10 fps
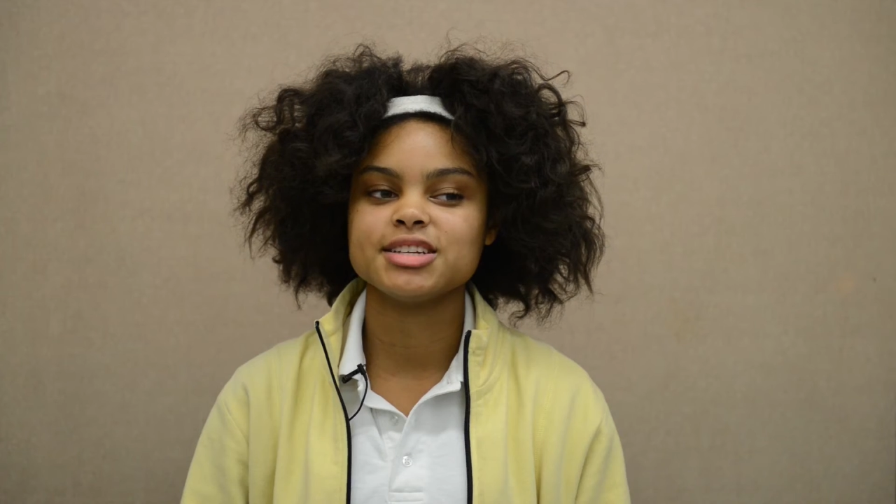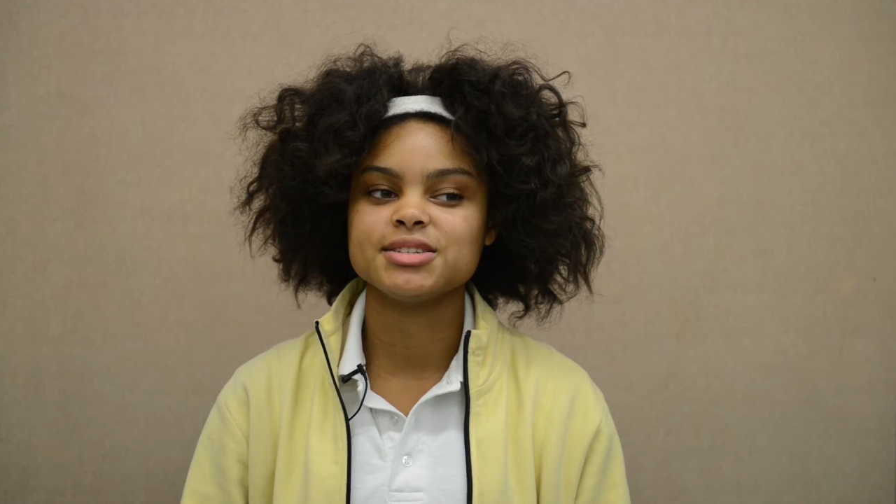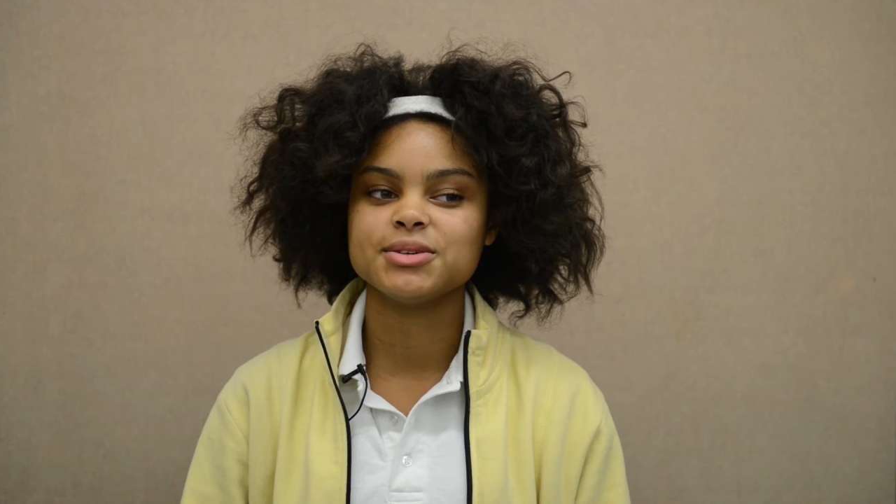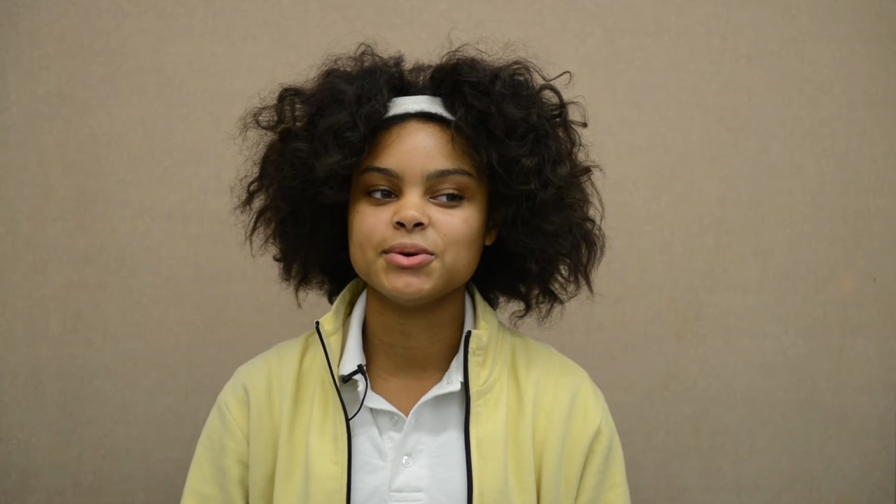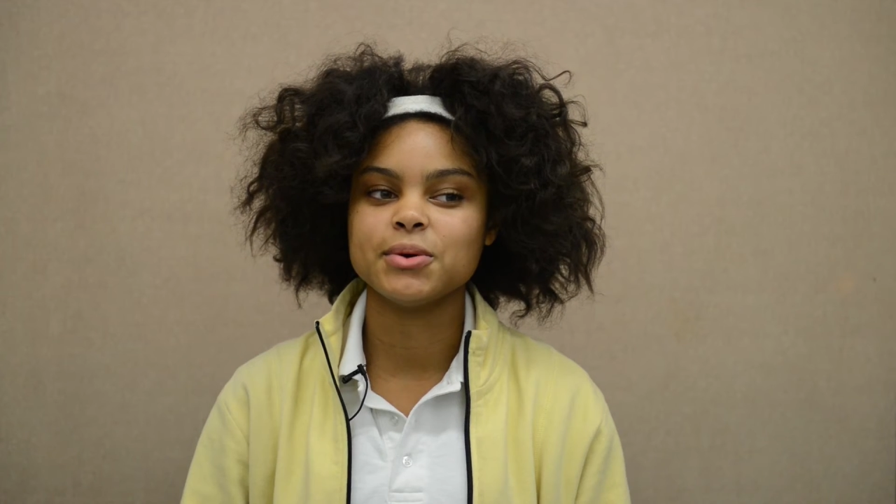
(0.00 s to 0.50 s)
to
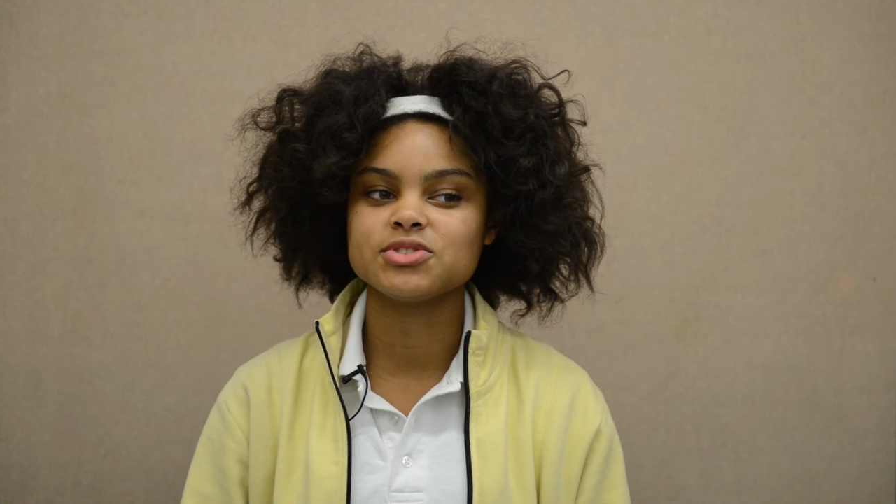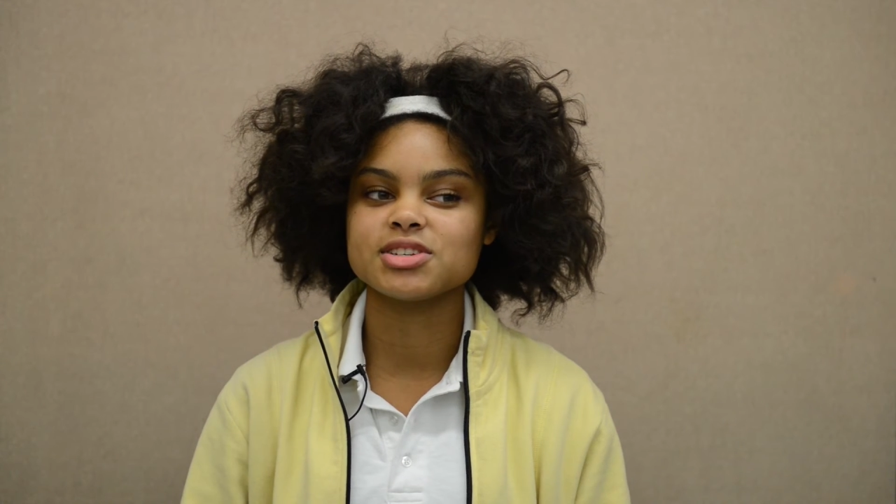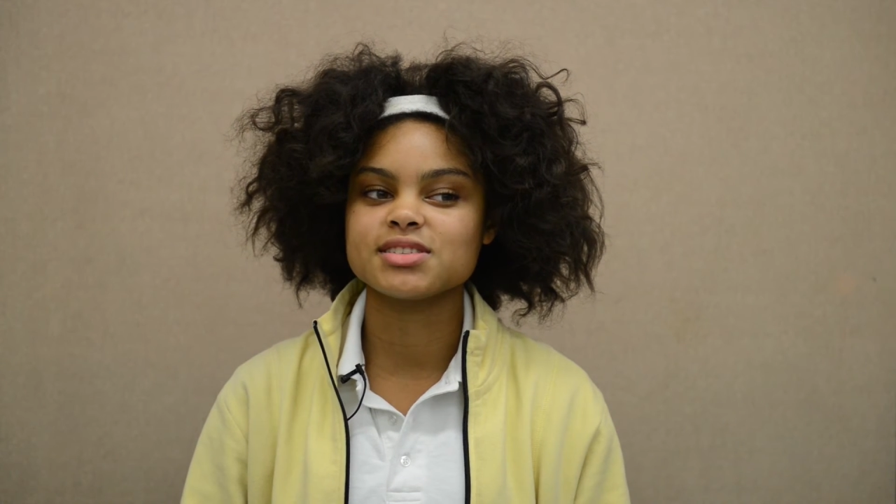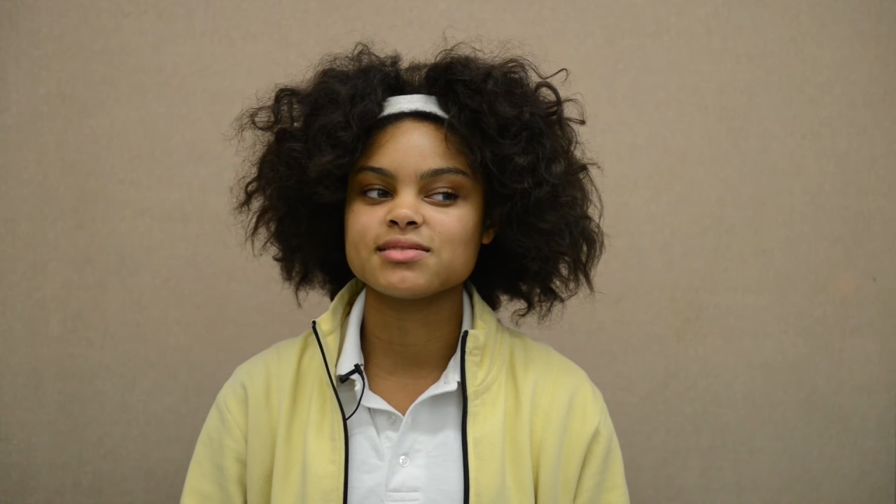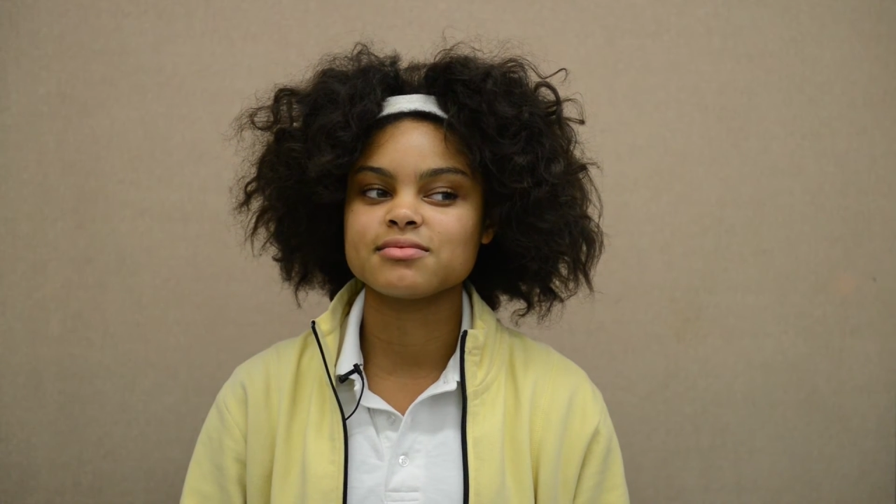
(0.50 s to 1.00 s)
do
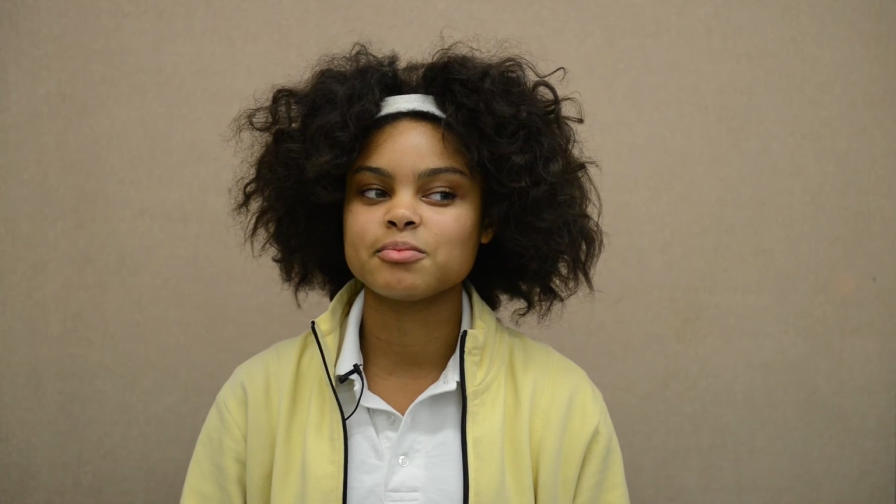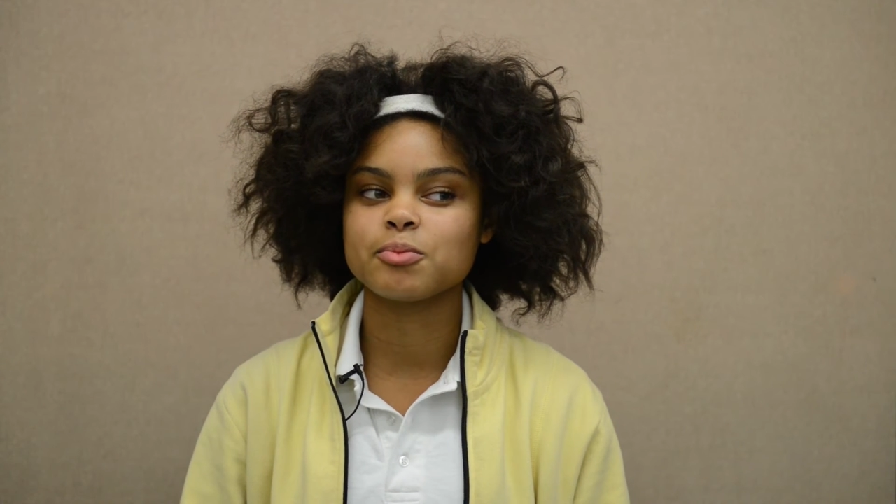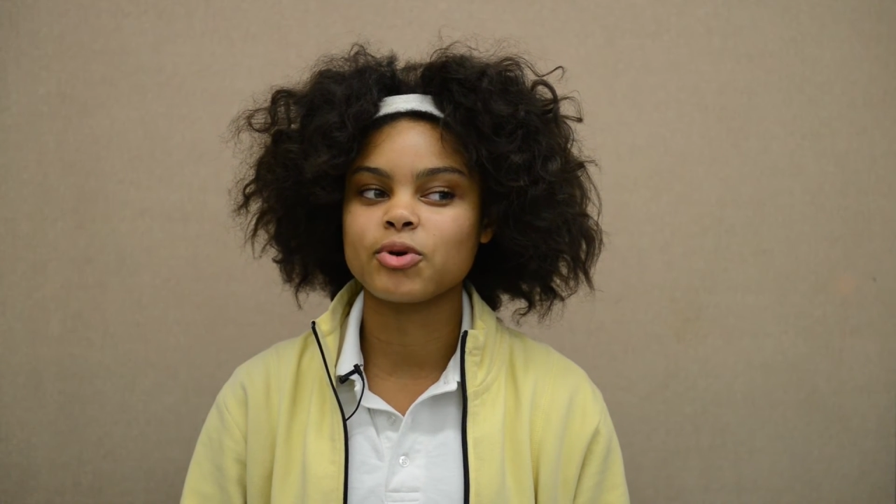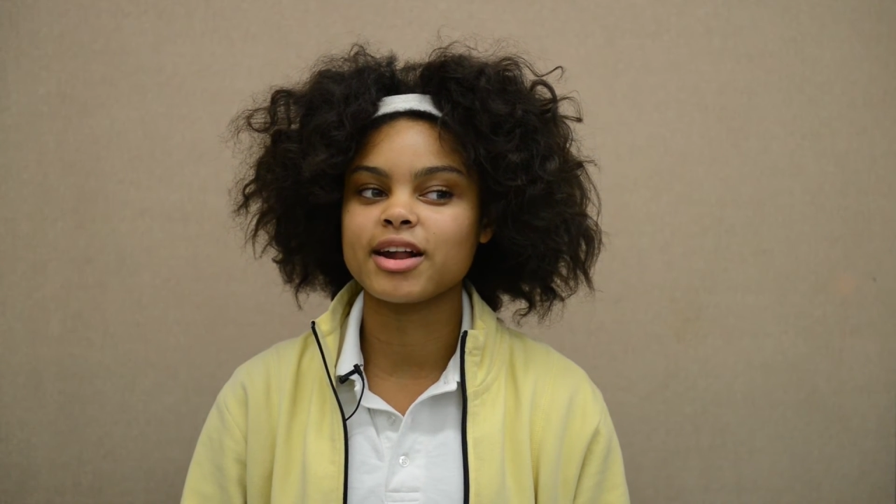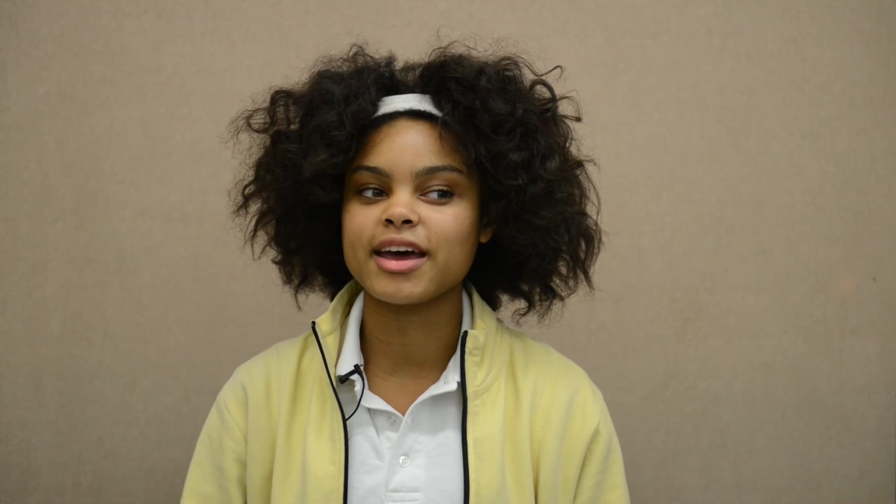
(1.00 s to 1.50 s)
just
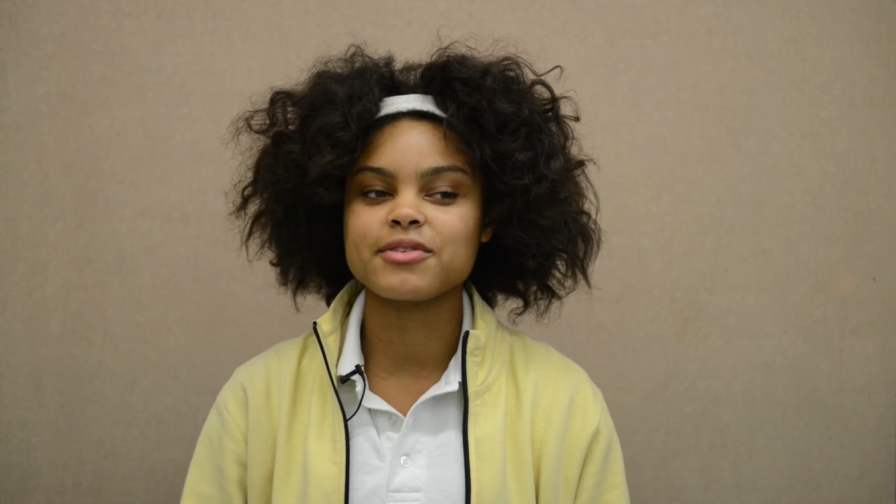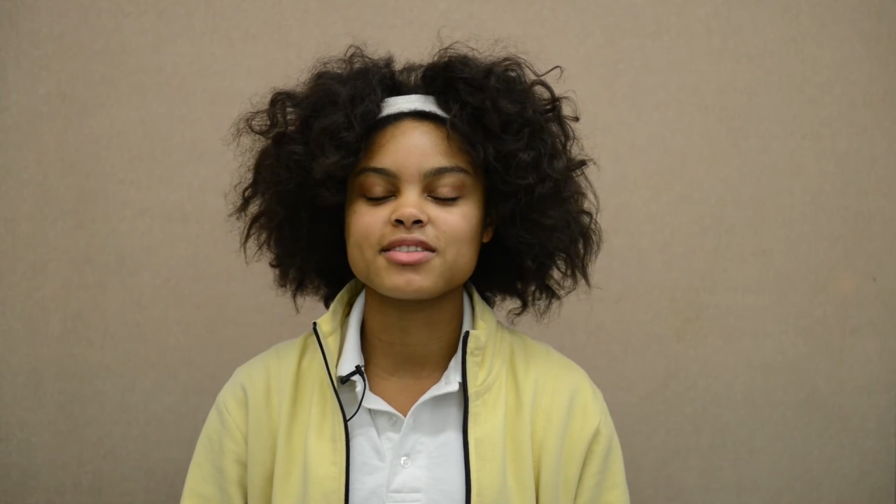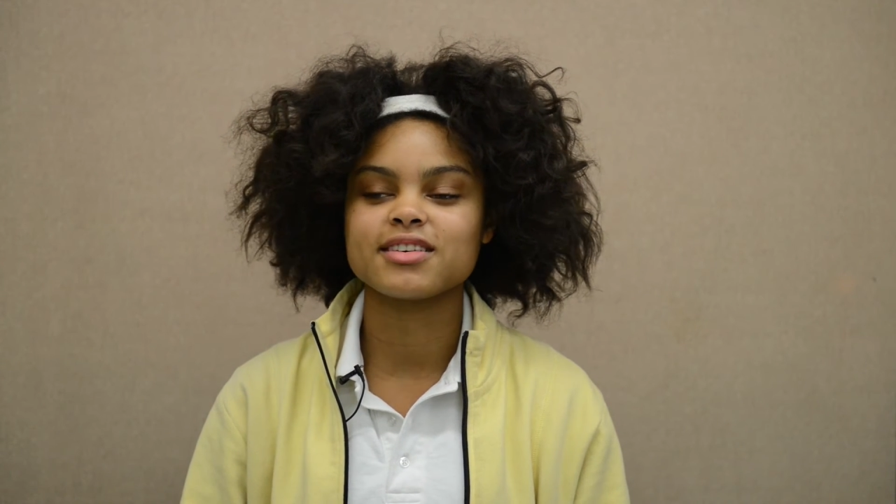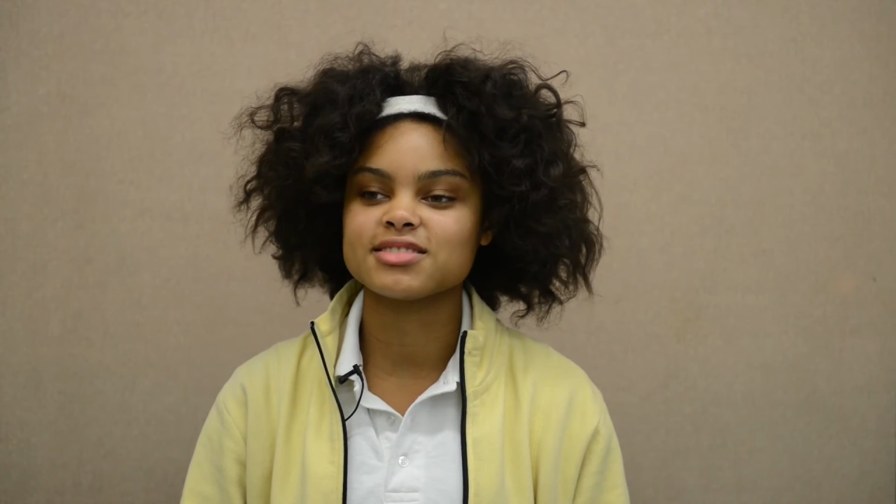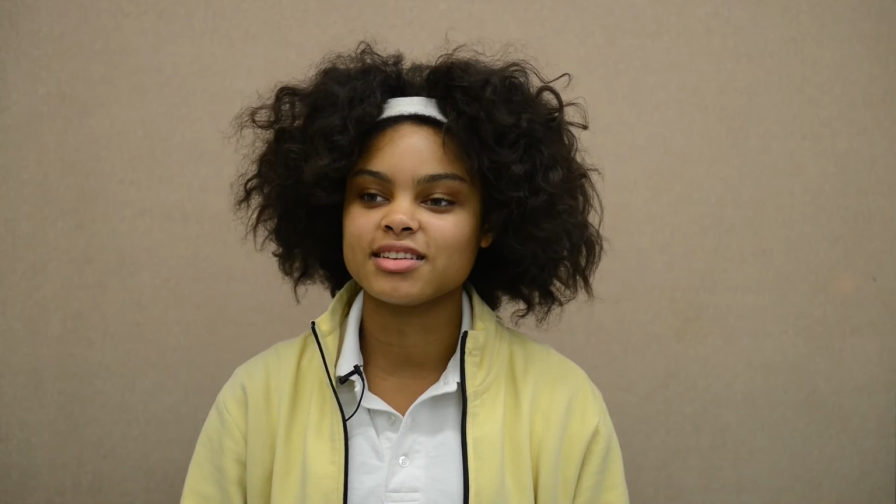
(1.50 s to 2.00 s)
brought
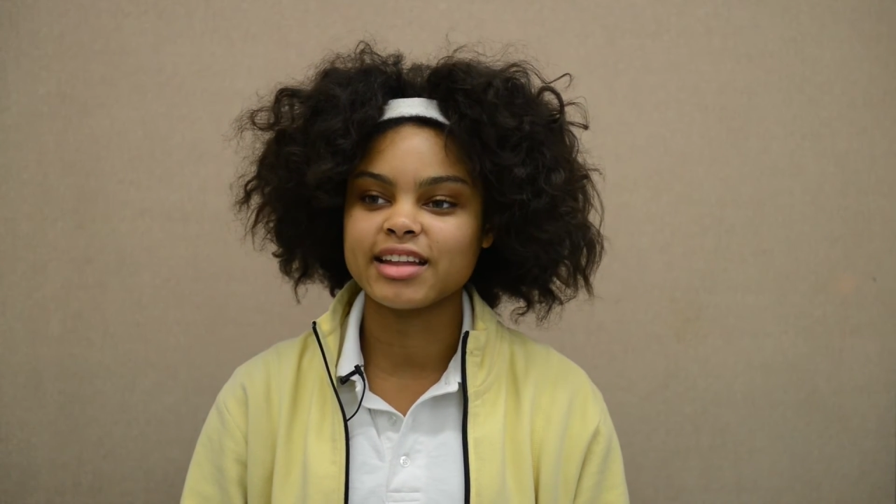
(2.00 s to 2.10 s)
everything to